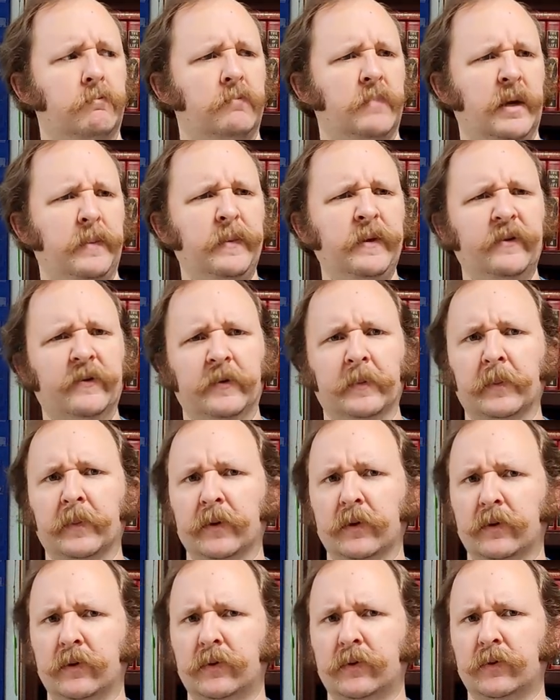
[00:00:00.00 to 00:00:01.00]
Maybe
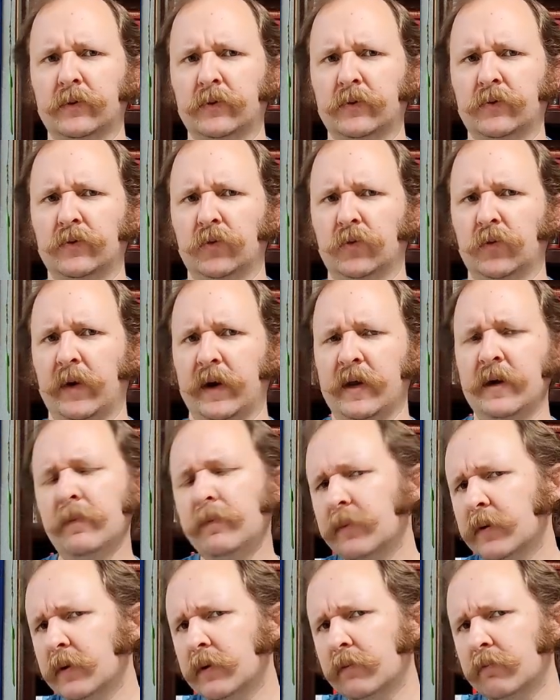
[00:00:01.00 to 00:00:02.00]
some
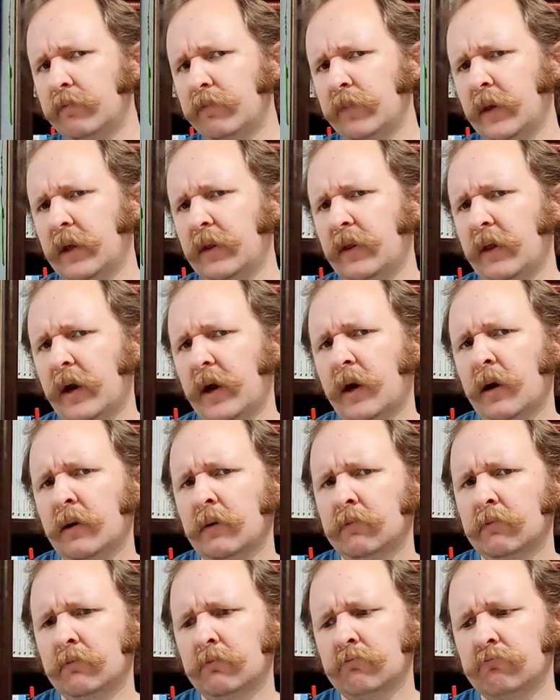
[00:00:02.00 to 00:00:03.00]
grape in
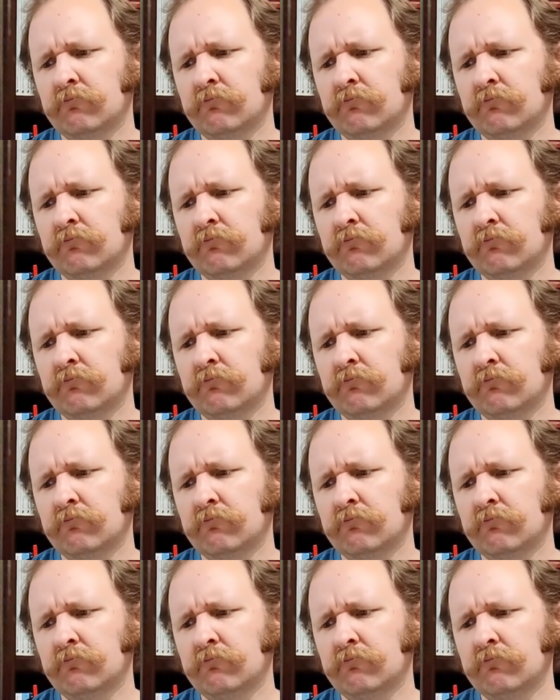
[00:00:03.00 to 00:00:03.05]
there?